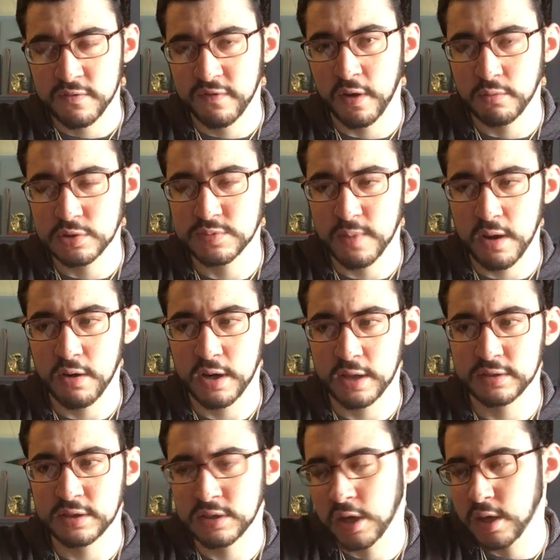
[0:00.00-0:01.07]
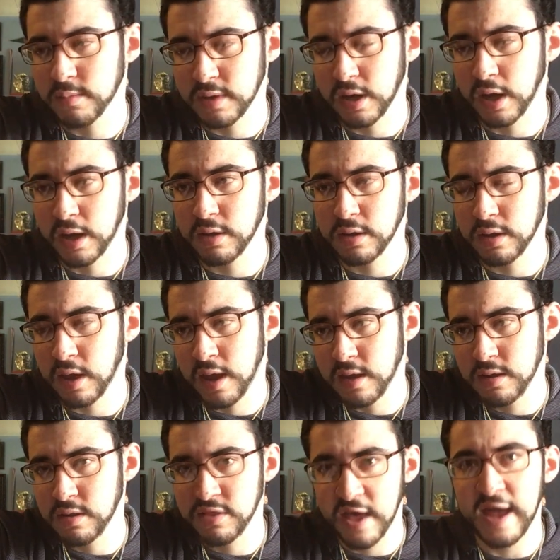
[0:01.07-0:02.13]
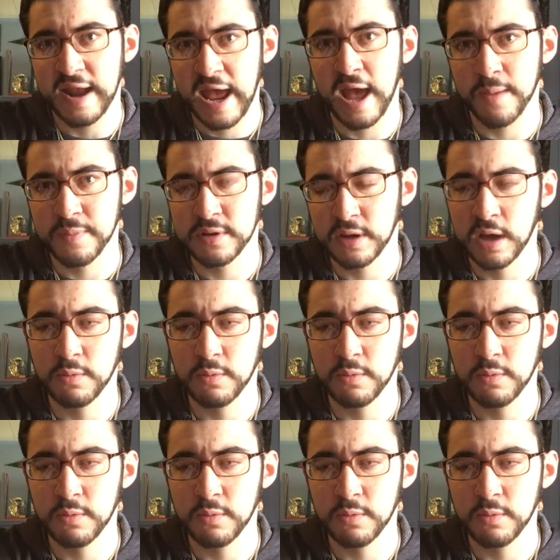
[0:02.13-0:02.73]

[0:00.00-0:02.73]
I was married at the time and that happened,